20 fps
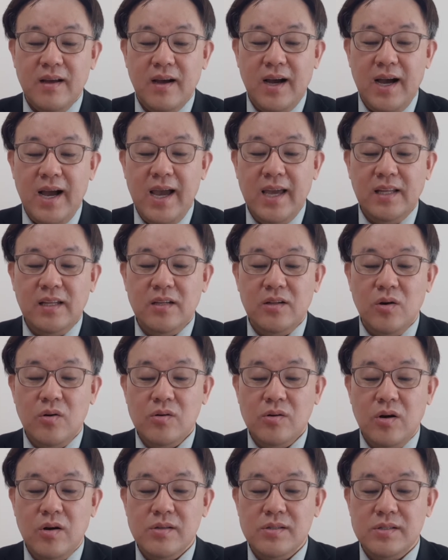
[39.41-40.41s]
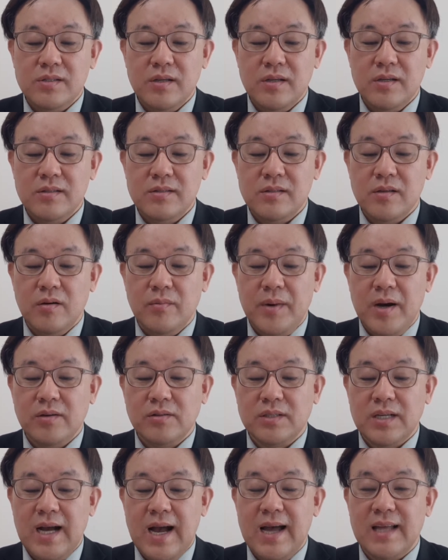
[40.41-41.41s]
I had no concerns
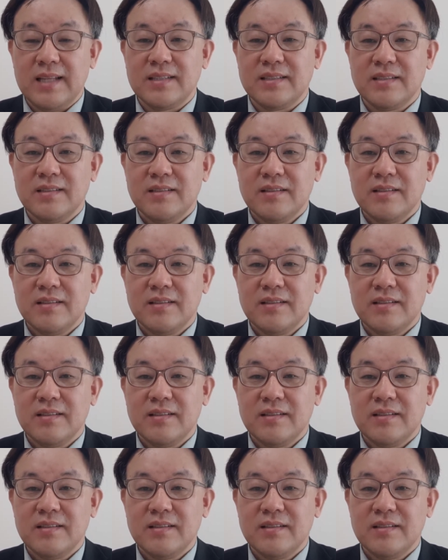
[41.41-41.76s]
about God.